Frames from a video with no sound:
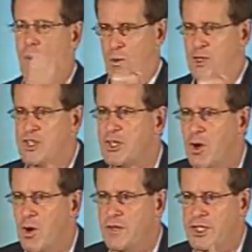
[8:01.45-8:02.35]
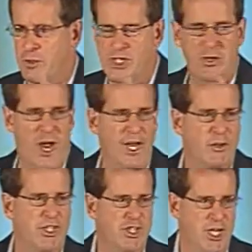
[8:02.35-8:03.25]
What was the goal that you were
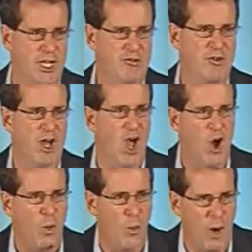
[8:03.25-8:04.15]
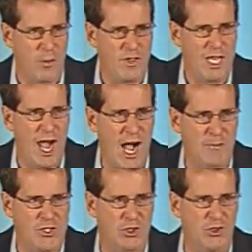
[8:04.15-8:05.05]
trying to achieve? What were the
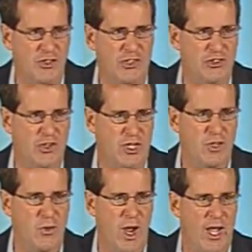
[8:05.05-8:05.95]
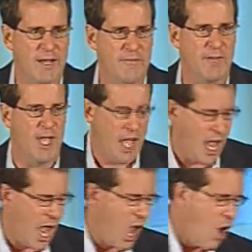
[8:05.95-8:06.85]
obstacles that stood in the way?
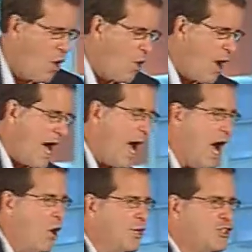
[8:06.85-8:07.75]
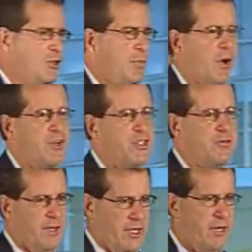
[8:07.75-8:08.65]
How did you
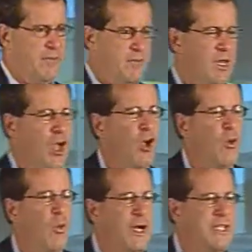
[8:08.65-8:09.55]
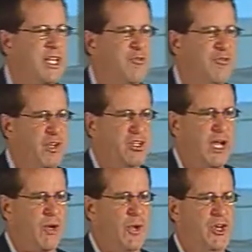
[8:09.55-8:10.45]
persevere? What did it
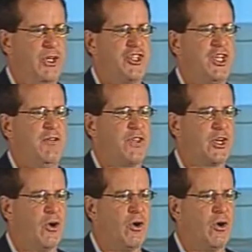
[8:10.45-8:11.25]
feel like when you achieved the